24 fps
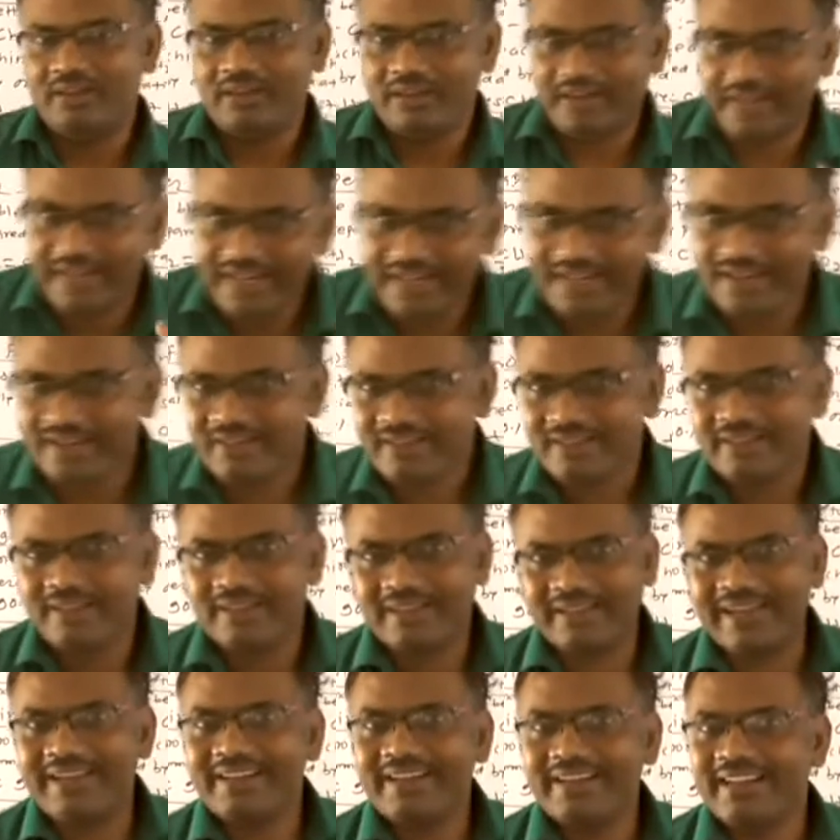
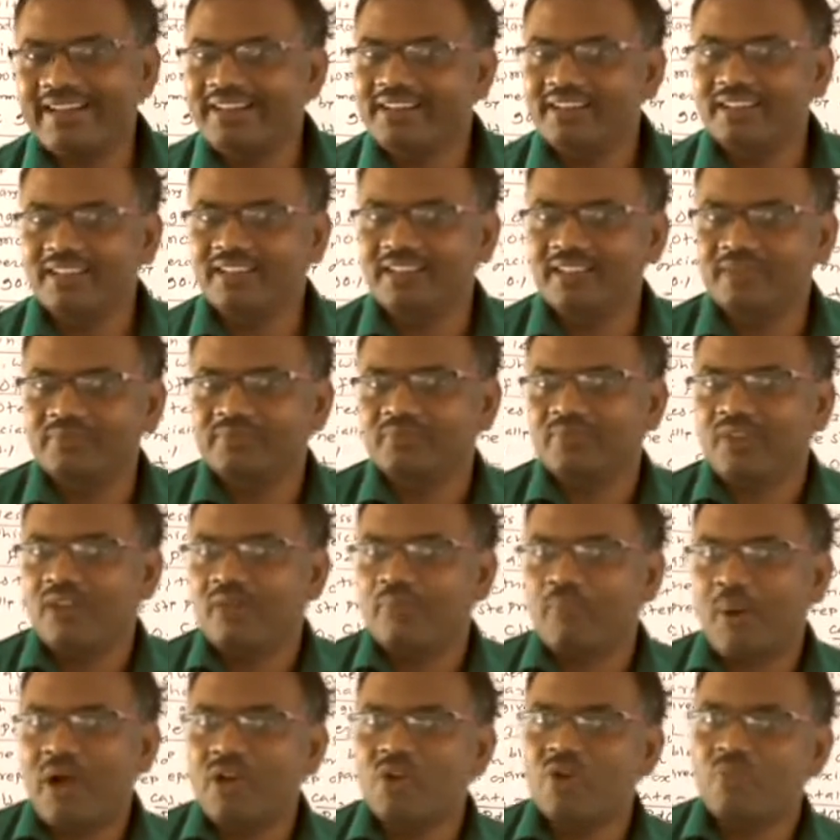rain contain the
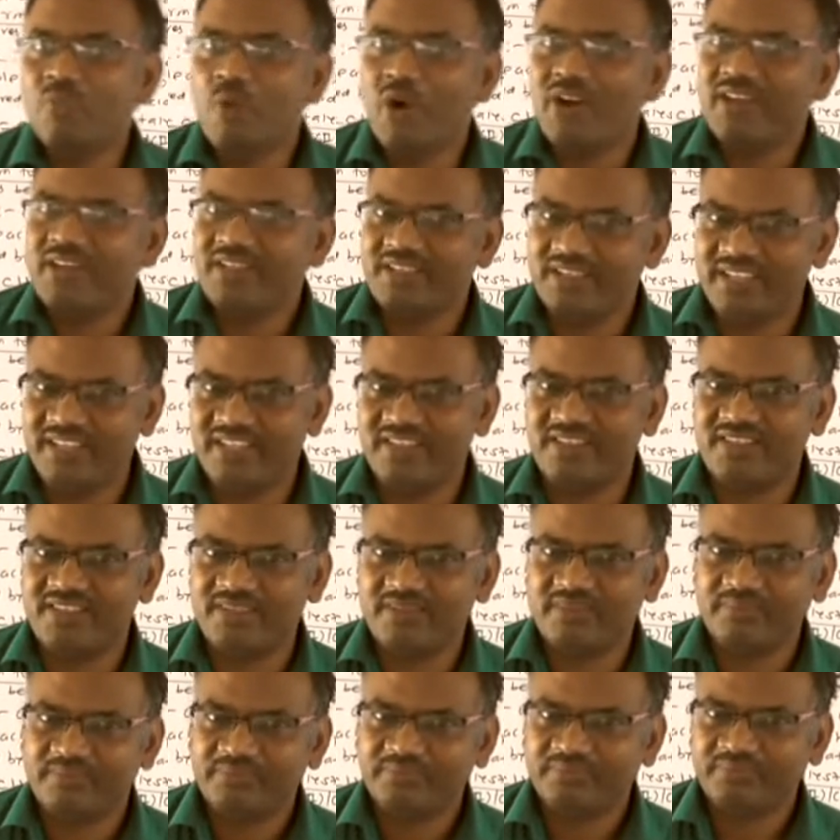
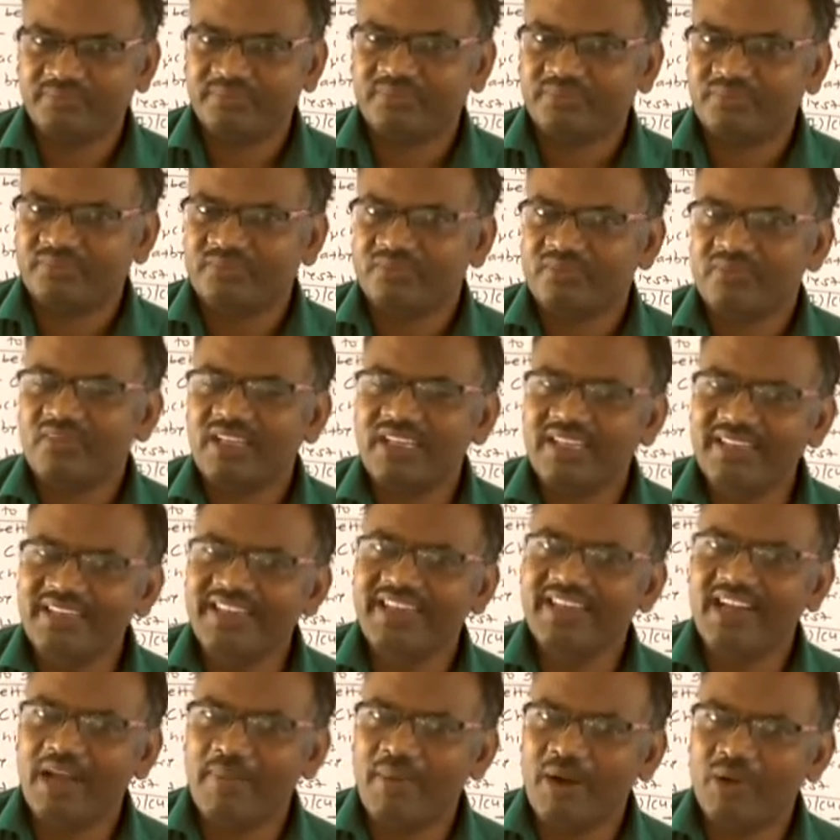5.6
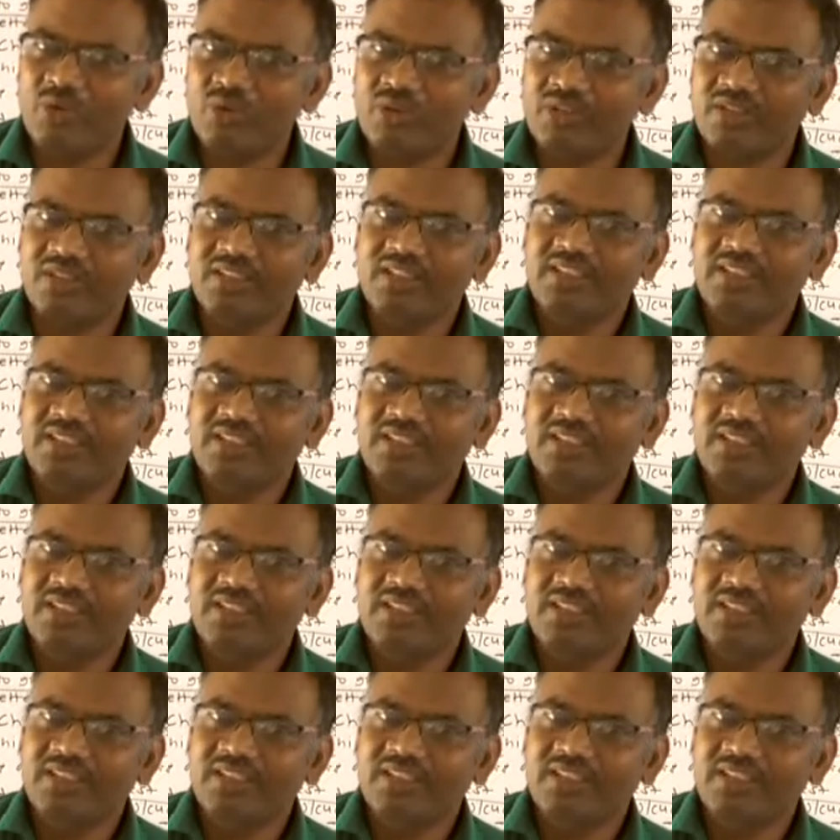near about